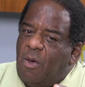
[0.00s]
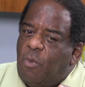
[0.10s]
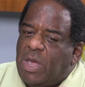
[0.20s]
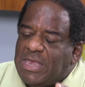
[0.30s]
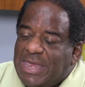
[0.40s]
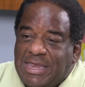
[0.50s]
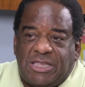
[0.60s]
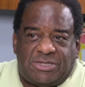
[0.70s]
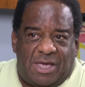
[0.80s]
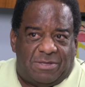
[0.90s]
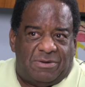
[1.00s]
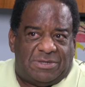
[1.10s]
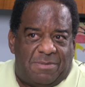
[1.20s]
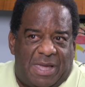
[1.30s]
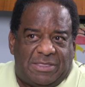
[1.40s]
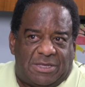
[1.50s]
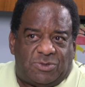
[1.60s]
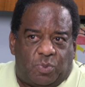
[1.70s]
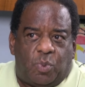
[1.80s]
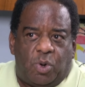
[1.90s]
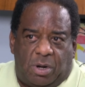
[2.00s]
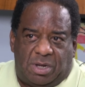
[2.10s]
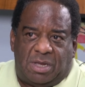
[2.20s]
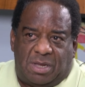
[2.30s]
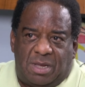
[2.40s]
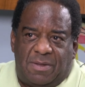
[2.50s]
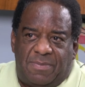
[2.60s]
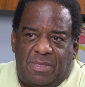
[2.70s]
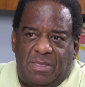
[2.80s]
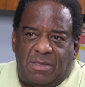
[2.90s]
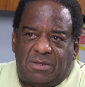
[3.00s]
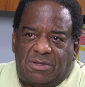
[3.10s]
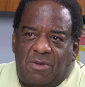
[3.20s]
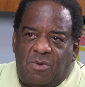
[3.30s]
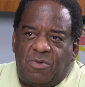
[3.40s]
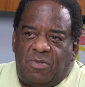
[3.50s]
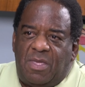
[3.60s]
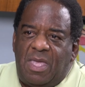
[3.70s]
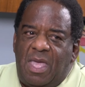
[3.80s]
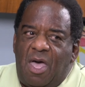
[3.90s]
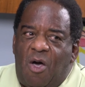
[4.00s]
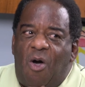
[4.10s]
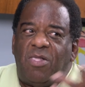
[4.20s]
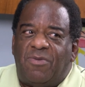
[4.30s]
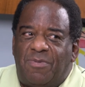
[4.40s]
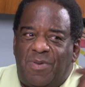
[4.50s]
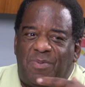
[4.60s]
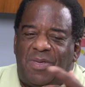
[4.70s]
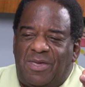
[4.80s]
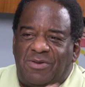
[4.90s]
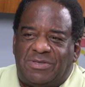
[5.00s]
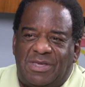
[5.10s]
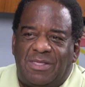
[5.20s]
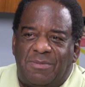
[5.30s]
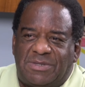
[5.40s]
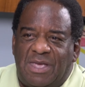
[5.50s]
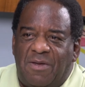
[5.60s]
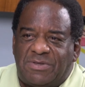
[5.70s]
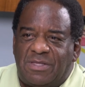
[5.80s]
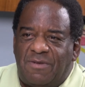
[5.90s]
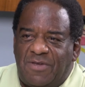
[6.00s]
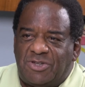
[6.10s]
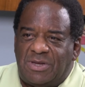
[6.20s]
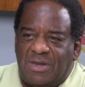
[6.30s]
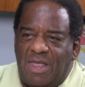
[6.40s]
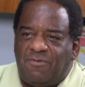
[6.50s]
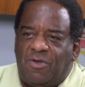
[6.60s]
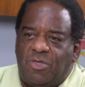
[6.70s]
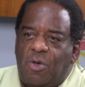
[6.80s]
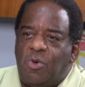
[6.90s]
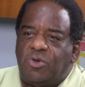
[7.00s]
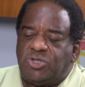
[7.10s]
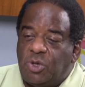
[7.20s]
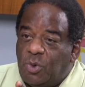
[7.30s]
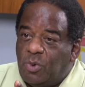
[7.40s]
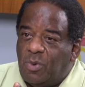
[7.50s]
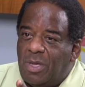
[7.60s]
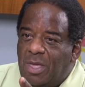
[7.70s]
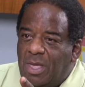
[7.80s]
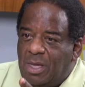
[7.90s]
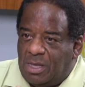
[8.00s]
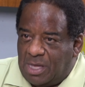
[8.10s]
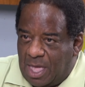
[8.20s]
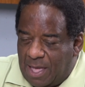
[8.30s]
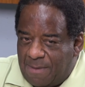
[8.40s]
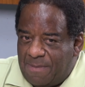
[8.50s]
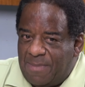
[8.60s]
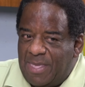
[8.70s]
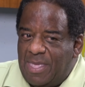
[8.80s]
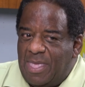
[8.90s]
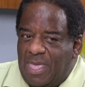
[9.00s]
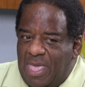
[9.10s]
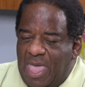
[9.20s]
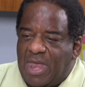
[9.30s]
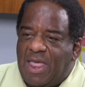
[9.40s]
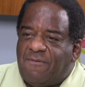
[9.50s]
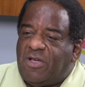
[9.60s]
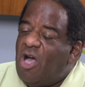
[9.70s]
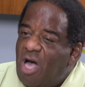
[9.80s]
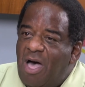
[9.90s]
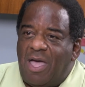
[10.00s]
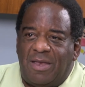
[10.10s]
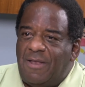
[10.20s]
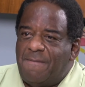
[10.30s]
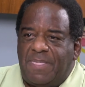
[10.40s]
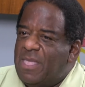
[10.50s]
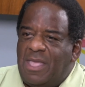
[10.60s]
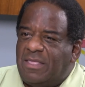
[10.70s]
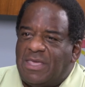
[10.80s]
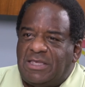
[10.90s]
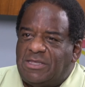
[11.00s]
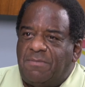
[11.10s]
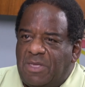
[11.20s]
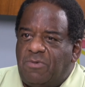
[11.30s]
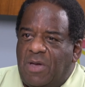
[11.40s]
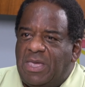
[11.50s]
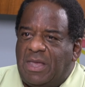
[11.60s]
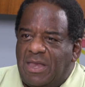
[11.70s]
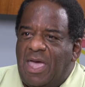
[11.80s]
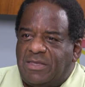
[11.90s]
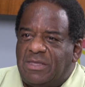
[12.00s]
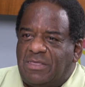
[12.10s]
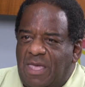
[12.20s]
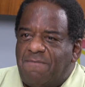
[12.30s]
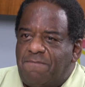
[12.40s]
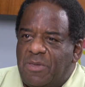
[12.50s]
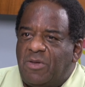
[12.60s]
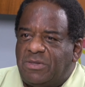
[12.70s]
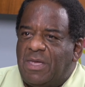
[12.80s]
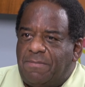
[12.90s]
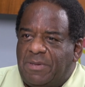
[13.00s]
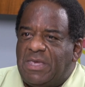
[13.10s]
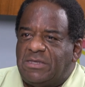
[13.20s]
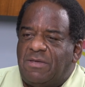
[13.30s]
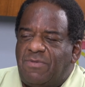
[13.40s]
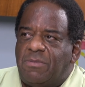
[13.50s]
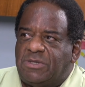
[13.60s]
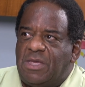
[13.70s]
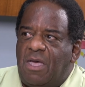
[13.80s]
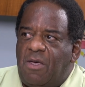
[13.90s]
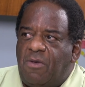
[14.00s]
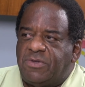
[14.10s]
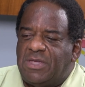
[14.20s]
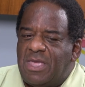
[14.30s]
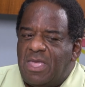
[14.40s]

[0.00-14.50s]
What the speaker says: we need each other to make this work. So all of the people here see themselves in the vision. And for those who come and have gone, they simply recognize that they built a piece of themselves